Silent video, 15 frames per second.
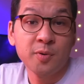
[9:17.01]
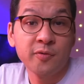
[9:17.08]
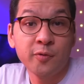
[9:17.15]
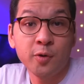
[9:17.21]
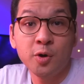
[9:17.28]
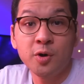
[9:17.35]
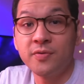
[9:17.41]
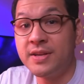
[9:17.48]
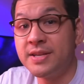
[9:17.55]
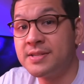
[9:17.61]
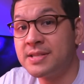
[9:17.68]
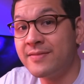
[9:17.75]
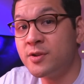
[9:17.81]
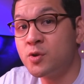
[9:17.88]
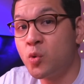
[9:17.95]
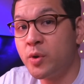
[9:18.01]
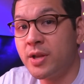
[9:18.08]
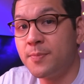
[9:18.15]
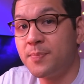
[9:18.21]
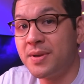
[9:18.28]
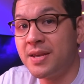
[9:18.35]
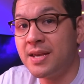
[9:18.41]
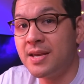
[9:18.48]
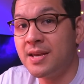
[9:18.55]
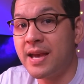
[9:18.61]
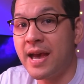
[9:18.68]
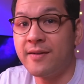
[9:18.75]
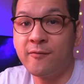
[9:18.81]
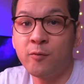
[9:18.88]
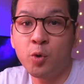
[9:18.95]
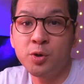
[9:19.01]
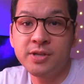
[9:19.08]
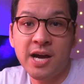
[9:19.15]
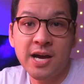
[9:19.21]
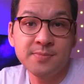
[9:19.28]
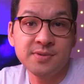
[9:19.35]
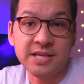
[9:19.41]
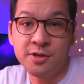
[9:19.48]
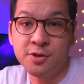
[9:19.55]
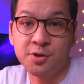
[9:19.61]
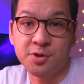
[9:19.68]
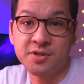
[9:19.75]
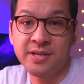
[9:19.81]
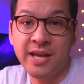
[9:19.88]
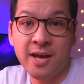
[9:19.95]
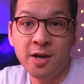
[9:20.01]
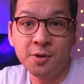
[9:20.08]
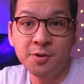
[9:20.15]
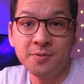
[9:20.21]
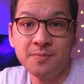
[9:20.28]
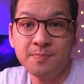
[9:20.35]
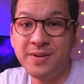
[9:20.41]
prefer the 720p at four times integer scaled